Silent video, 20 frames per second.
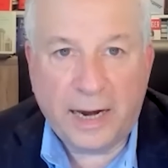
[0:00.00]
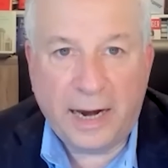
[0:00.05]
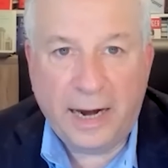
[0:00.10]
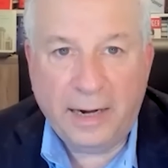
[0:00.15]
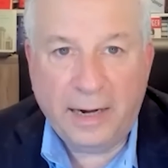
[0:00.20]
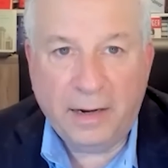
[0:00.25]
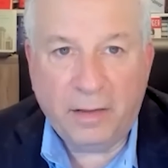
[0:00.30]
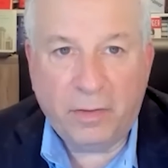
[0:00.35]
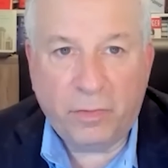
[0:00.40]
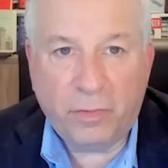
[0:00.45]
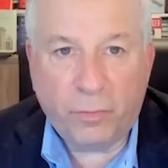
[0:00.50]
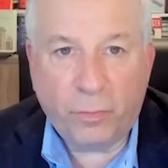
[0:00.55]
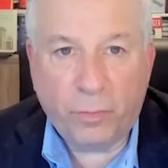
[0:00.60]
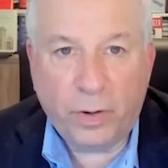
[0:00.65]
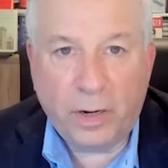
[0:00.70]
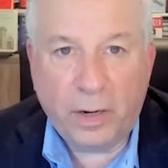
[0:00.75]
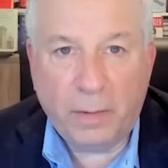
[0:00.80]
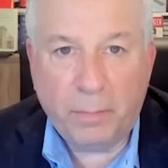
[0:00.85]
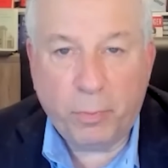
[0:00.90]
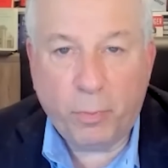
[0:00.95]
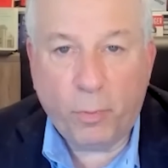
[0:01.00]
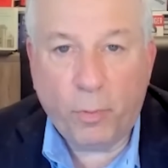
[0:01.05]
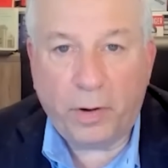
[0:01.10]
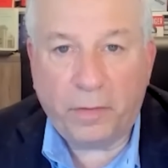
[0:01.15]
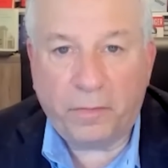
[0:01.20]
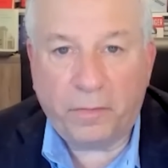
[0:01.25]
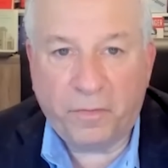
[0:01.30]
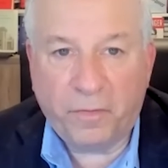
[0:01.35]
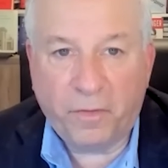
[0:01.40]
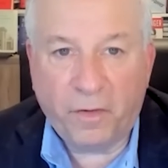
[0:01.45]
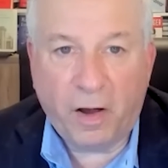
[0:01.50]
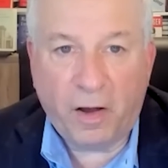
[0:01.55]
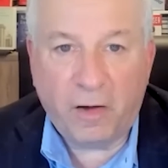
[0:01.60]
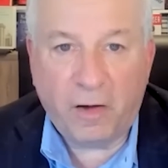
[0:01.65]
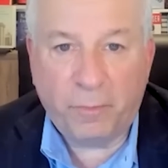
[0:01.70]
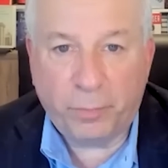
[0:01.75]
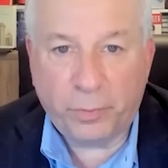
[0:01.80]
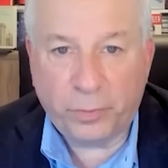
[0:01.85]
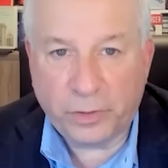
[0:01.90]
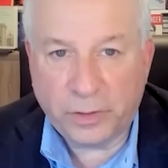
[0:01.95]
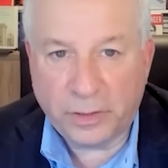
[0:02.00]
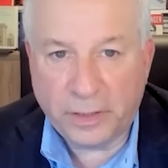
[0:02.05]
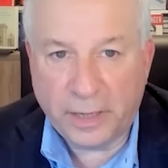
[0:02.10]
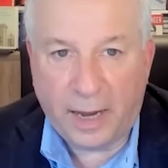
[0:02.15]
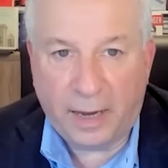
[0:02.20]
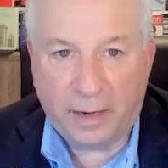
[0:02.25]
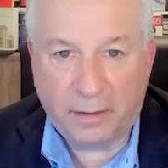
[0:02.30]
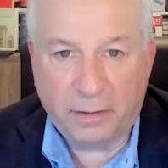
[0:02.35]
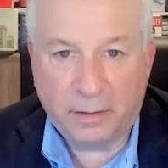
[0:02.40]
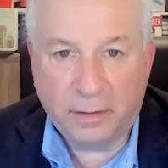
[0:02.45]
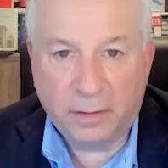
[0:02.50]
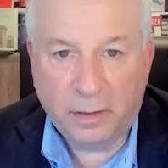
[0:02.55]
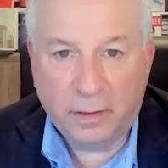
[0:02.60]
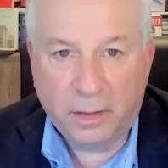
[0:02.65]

83.5%